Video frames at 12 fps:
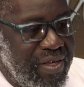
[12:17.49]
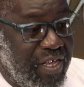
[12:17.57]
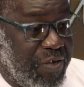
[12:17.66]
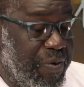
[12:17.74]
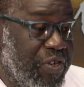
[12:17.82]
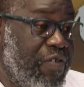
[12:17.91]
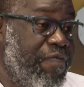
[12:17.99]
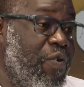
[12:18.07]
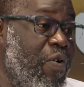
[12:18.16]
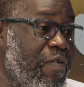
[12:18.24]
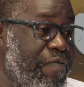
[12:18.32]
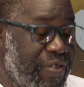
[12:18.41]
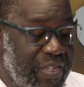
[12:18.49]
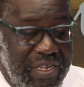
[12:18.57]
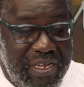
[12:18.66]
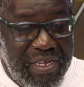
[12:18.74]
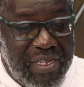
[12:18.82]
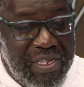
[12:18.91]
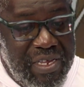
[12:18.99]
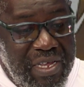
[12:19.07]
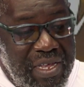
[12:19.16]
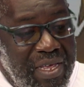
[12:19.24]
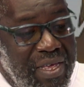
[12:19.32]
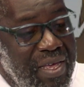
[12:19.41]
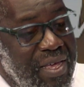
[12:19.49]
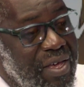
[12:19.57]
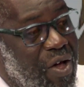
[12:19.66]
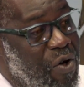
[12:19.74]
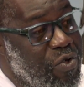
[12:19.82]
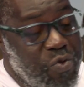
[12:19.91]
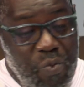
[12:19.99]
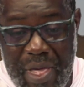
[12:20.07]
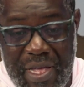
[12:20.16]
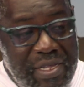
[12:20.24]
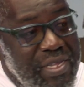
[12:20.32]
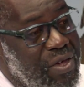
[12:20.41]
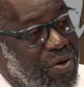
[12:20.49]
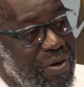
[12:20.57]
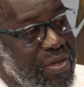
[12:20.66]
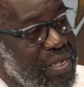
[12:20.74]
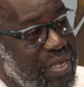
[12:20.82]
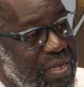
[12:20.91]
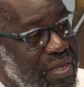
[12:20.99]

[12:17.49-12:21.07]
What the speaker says: especially for visitors, outweighs the cost,